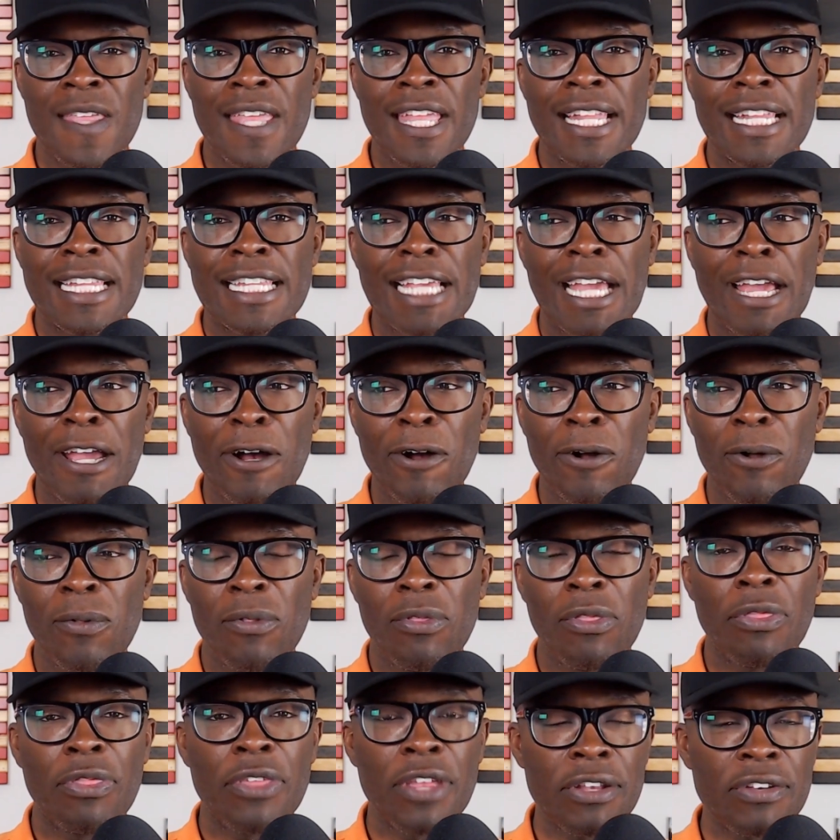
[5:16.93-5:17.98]
Now,
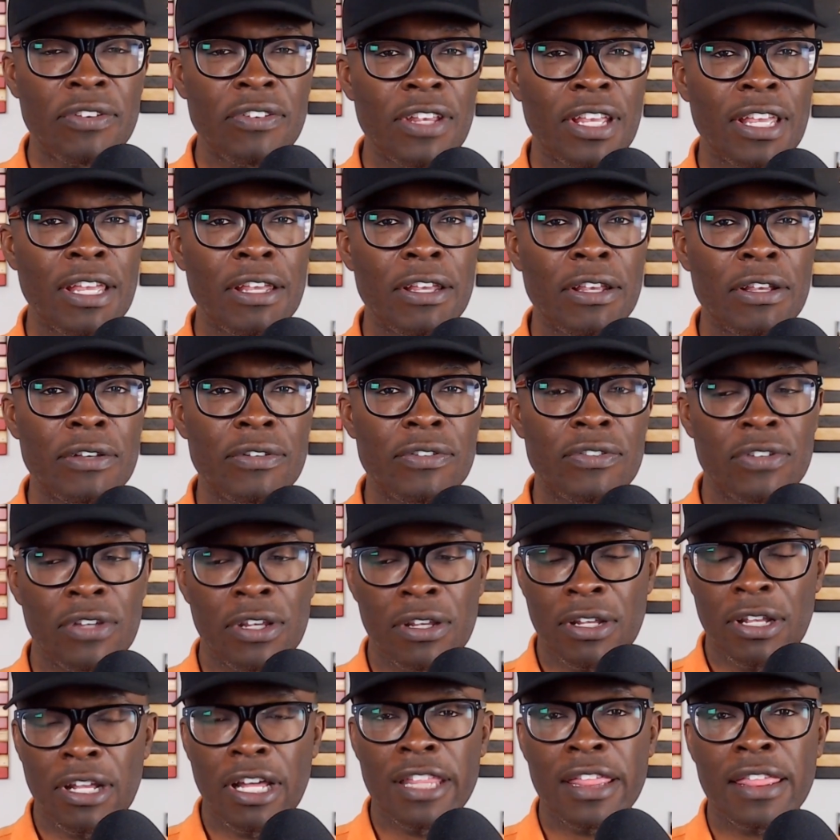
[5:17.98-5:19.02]
this is
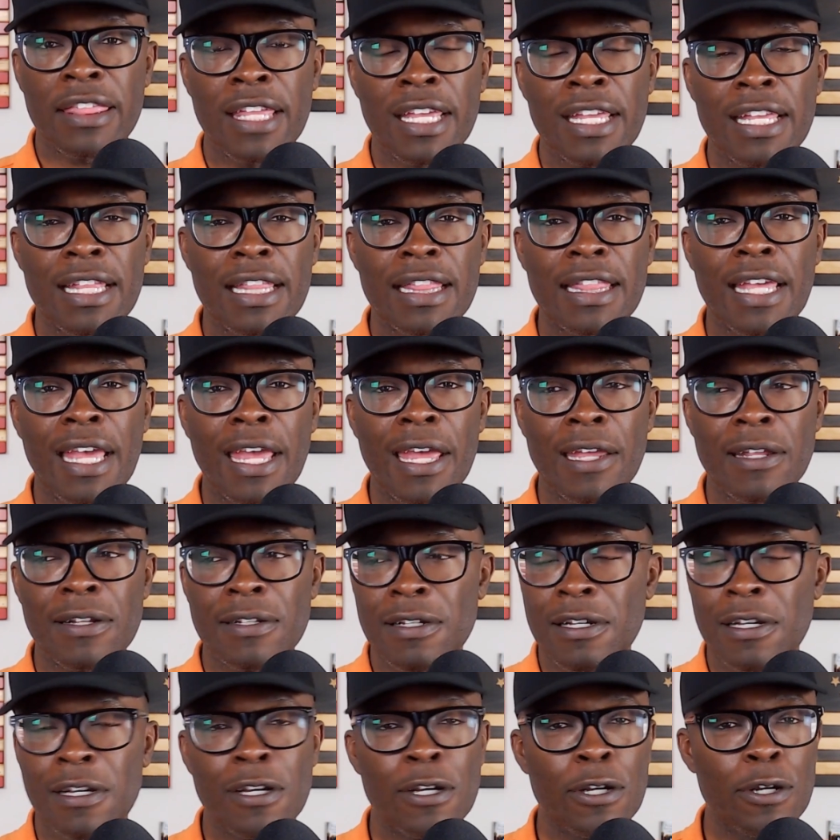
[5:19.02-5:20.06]
a thing that
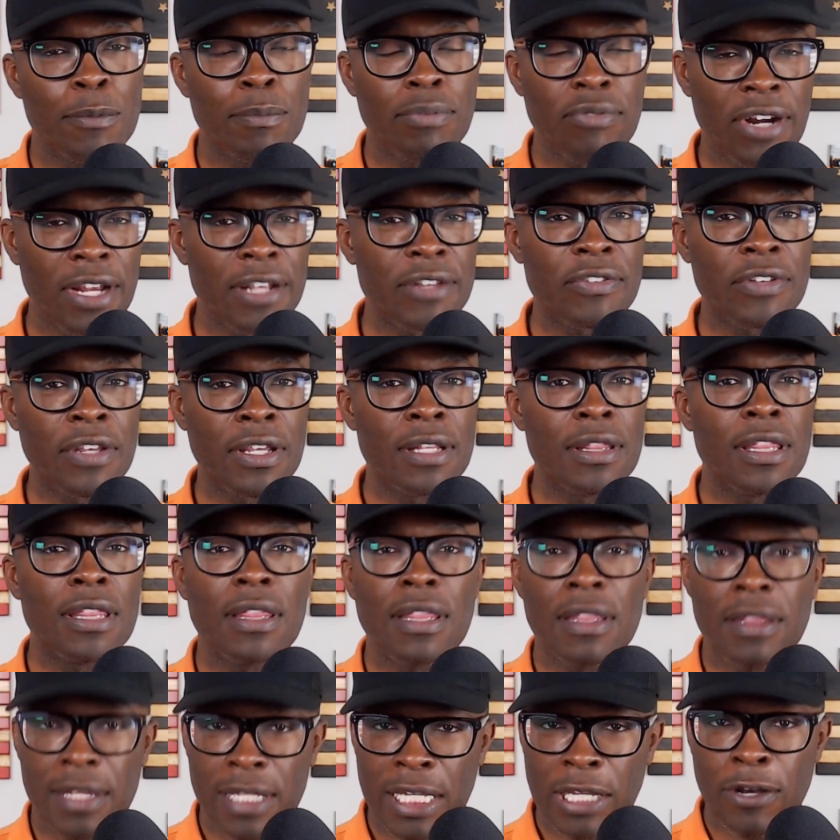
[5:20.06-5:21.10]
Bryson,
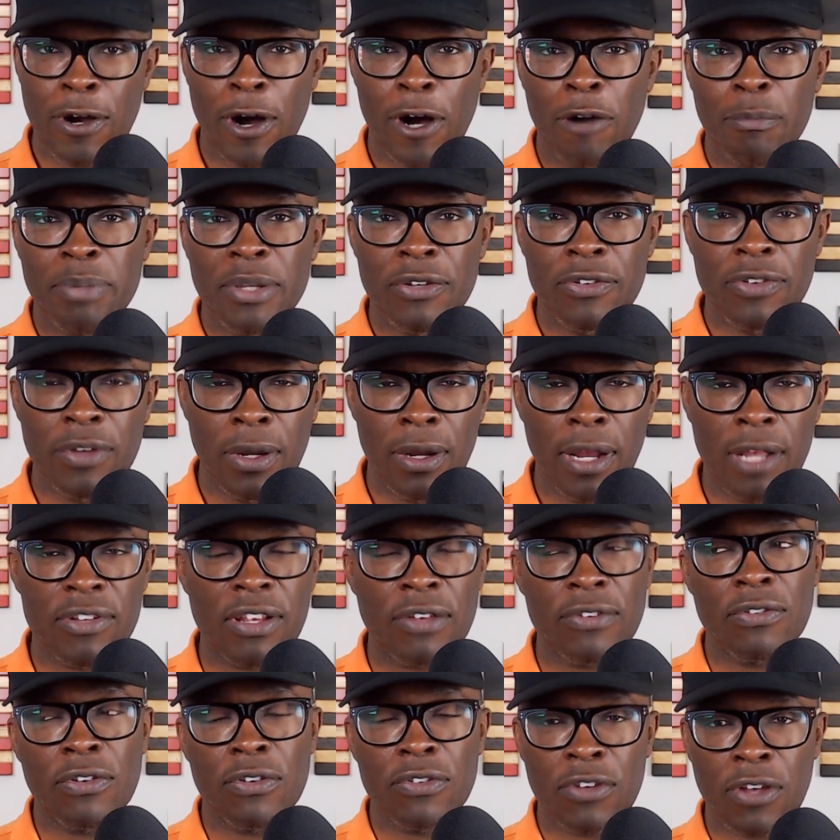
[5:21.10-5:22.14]
he called Be Serious,
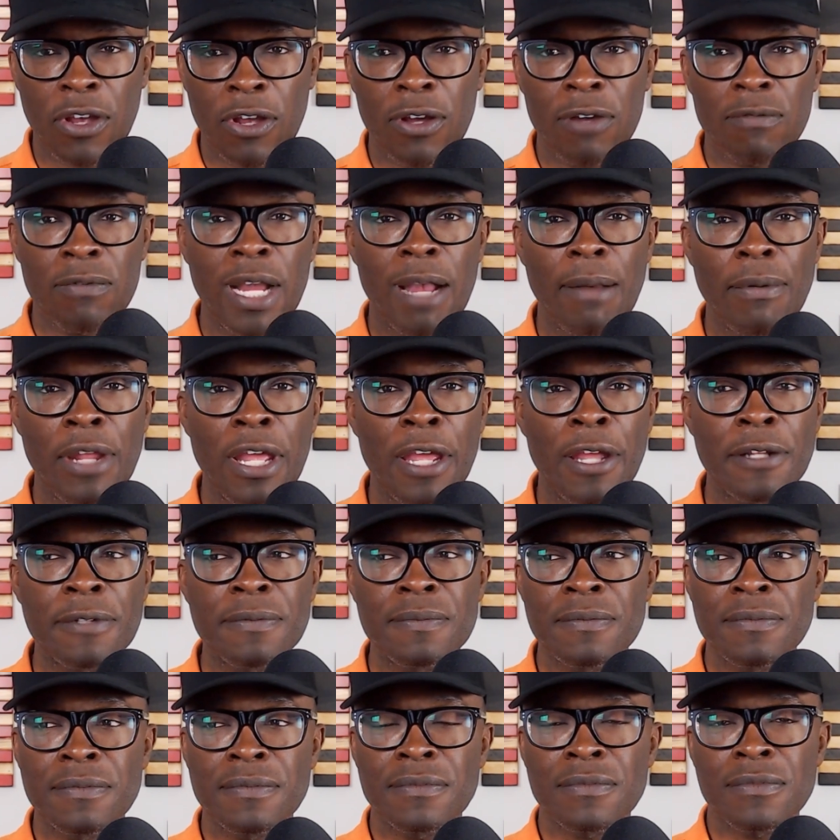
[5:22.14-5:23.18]
that's his rap name.
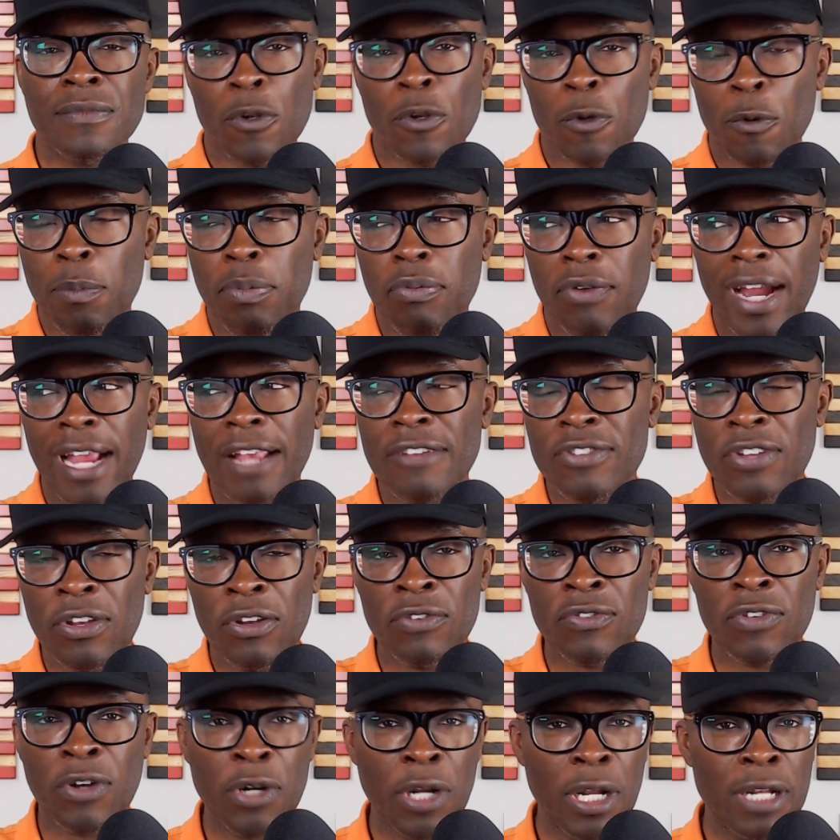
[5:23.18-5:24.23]
Bryson
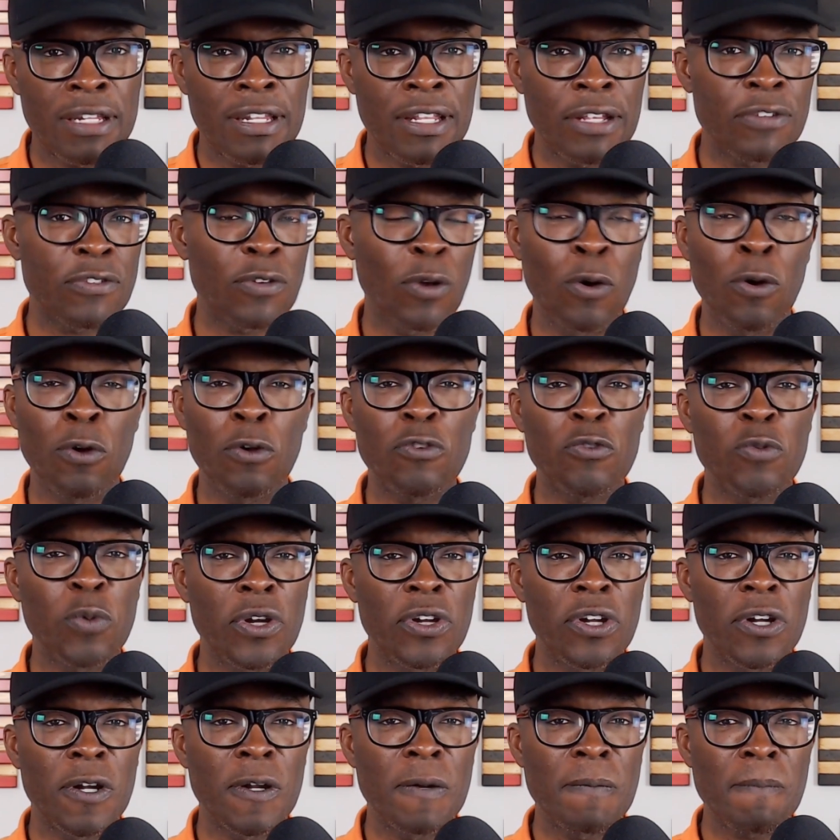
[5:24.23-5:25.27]
started this on
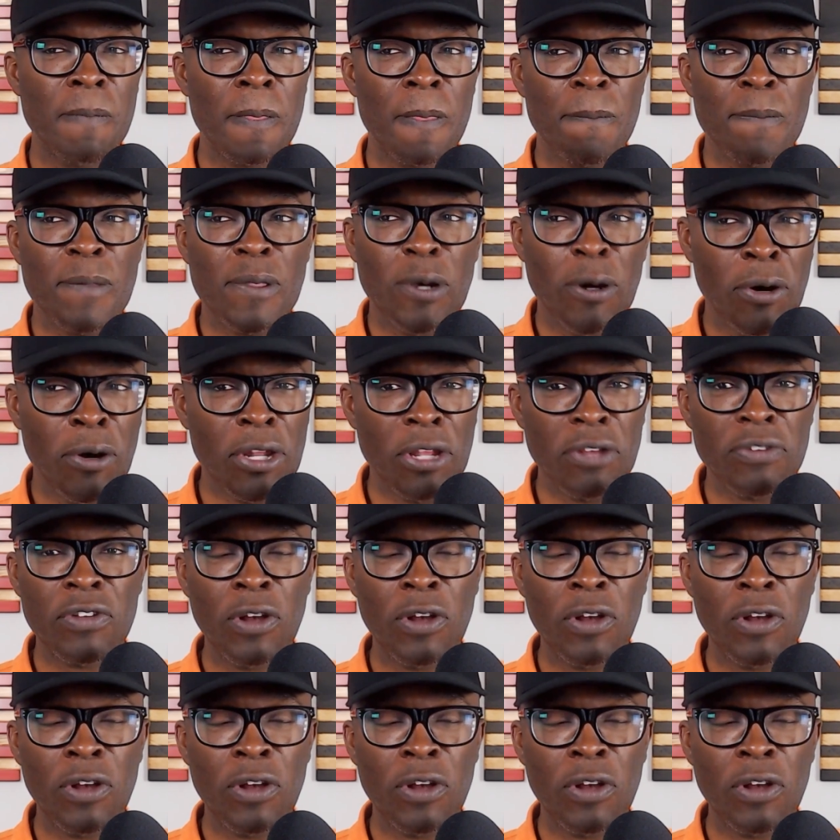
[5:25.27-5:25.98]
Twitter on his